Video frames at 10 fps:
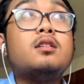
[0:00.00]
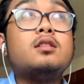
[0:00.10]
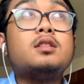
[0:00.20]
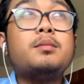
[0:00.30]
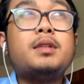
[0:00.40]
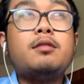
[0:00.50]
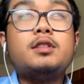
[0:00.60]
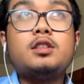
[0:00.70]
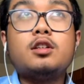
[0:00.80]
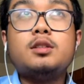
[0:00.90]
something
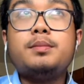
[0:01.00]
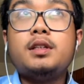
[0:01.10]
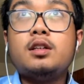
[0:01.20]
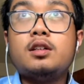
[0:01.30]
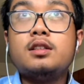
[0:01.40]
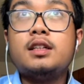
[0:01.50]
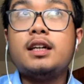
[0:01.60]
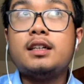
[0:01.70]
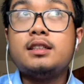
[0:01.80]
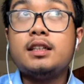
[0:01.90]
which goes beyond the
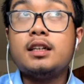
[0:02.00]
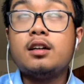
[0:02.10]
idea